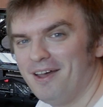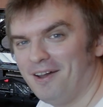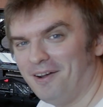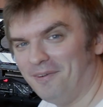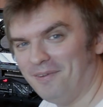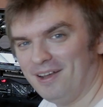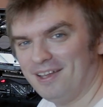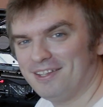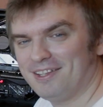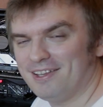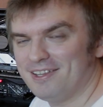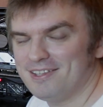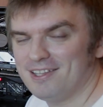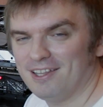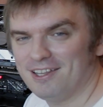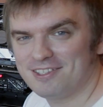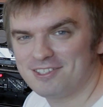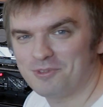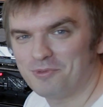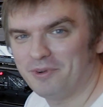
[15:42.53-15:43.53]
Alright, and
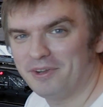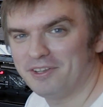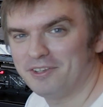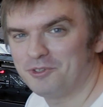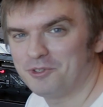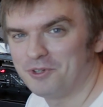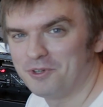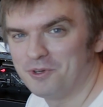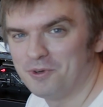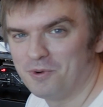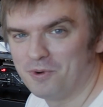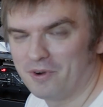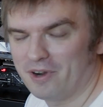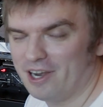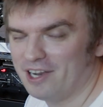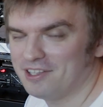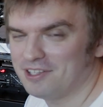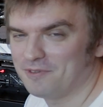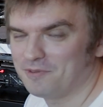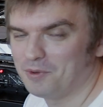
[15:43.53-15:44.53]
let's run through
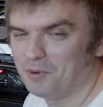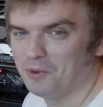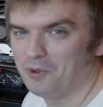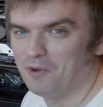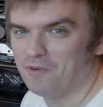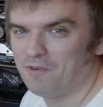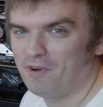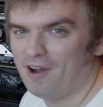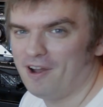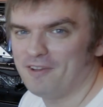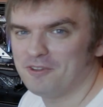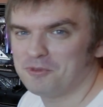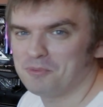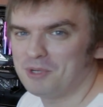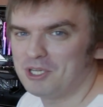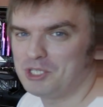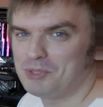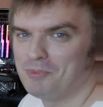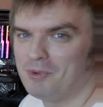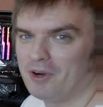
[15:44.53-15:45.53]
Grand Theft Auto 5's
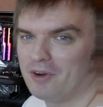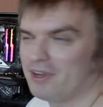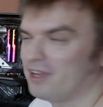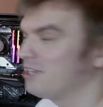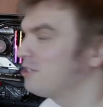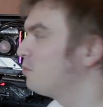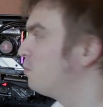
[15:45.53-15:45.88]
benchmark as